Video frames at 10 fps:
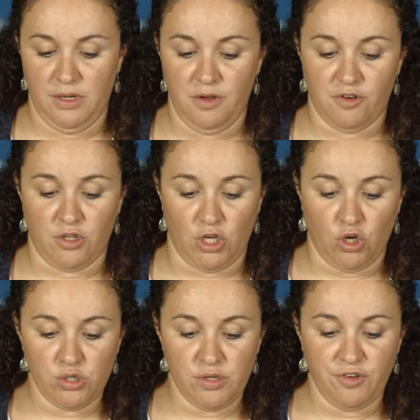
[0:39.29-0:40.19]
from the
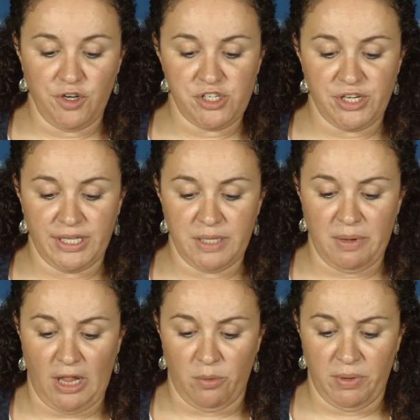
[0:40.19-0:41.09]
cost of research and
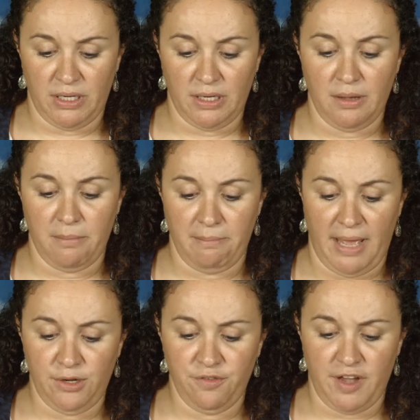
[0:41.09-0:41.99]
development,
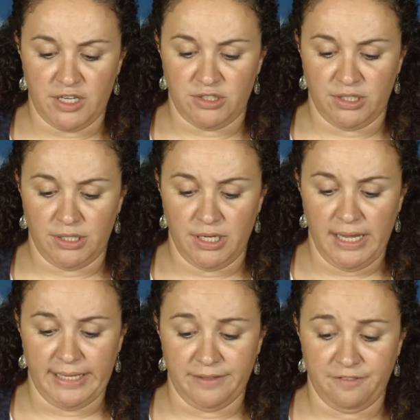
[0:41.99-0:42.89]
manufacturing,
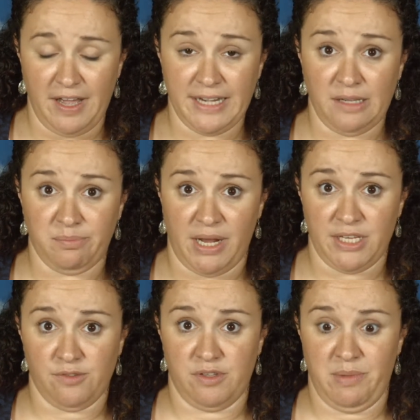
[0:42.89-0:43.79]
and the final
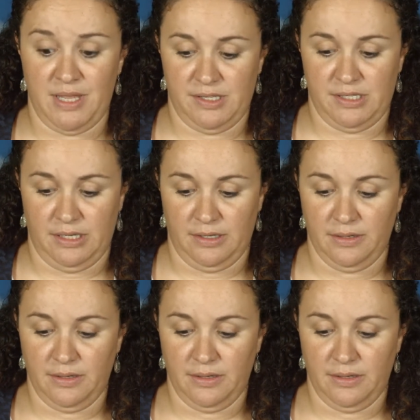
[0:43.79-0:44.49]
price of the medicine.